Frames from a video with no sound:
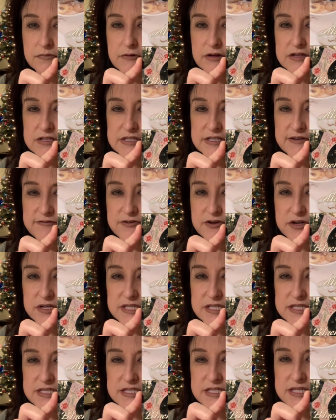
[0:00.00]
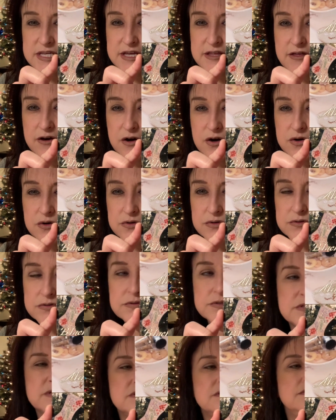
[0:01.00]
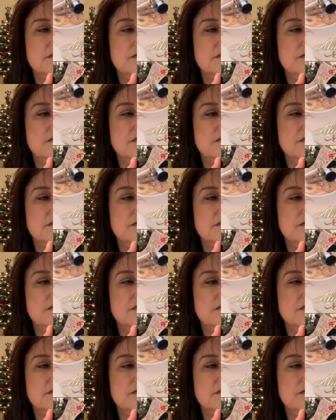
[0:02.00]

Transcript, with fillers: See if you can see those.